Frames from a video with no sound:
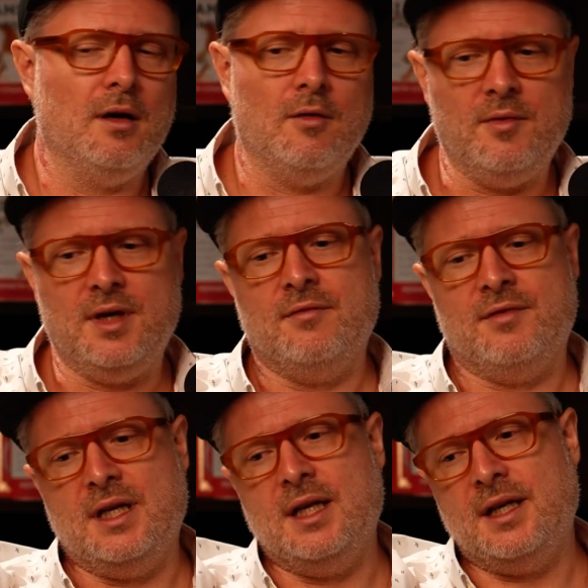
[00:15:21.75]
we
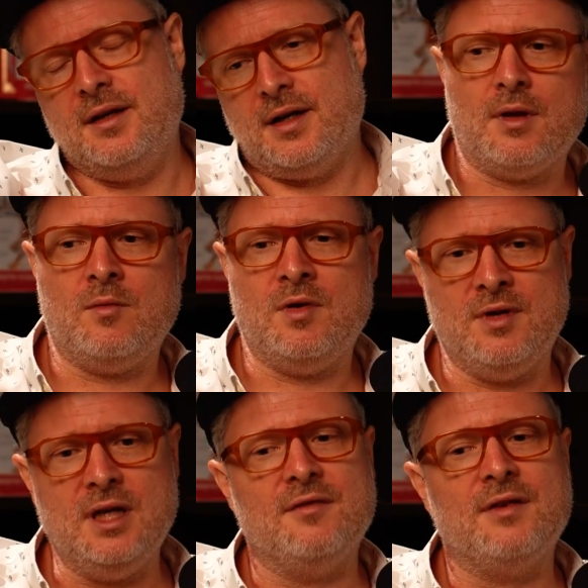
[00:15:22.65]

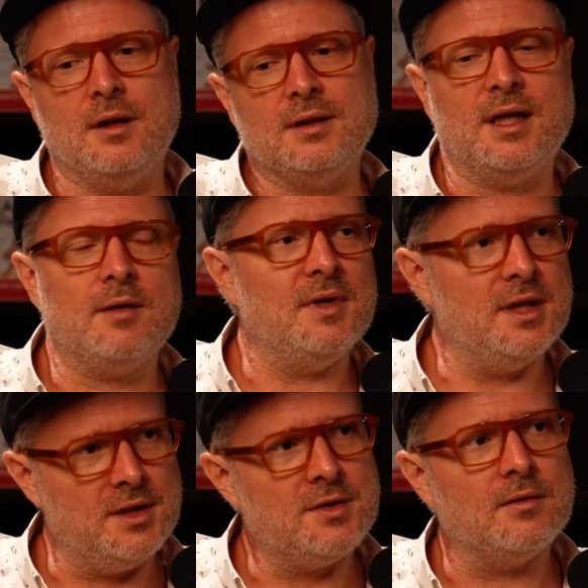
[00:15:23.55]
really felt like we
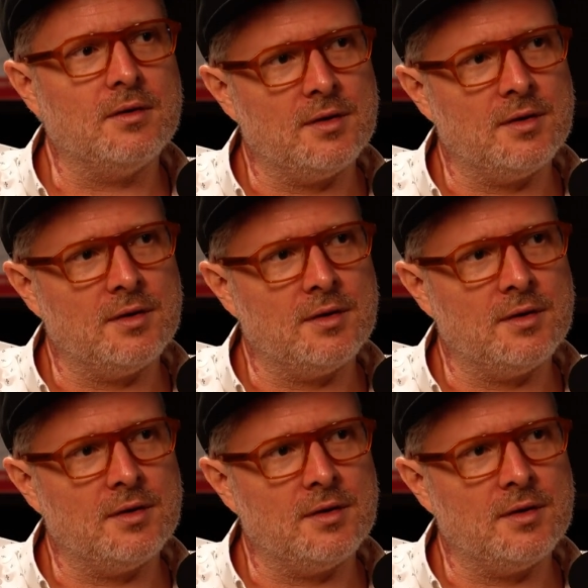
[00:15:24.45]
need to